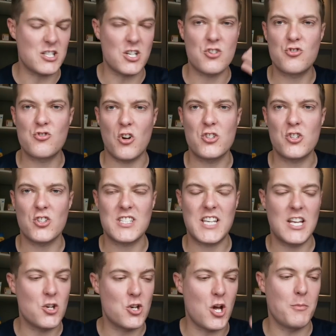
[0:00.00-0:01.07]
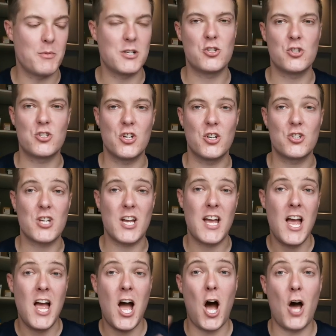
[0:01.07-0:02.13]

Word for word: it destroys your skin, nobody should touch it.